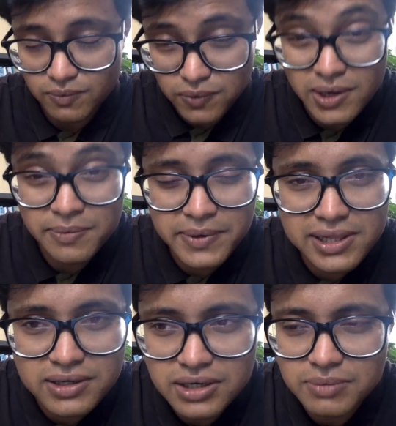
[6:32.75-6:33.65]
fulfill
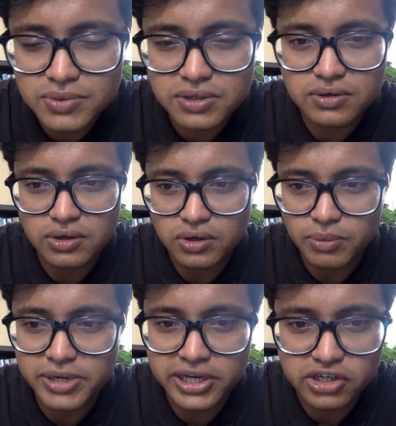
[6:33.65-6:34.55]
the terms and
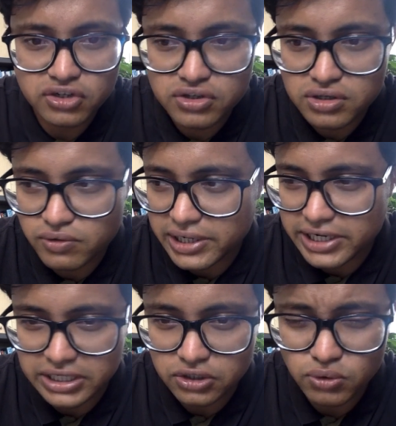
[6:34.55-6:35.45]
obligations
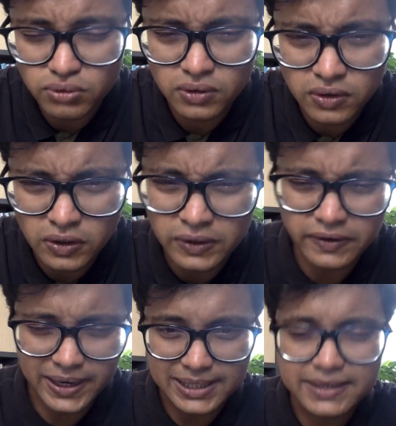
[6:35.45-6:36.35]
related to
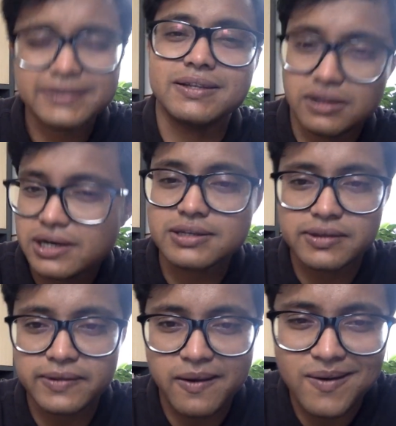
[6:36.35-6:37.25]
contract, etc.,
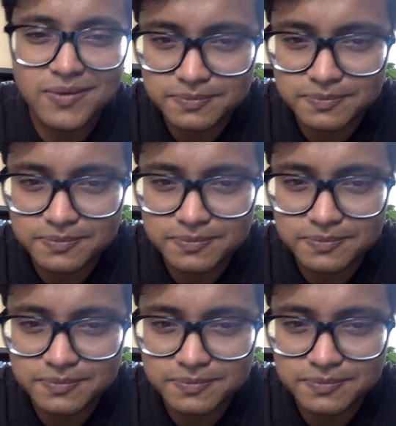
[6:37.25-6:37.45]
etc.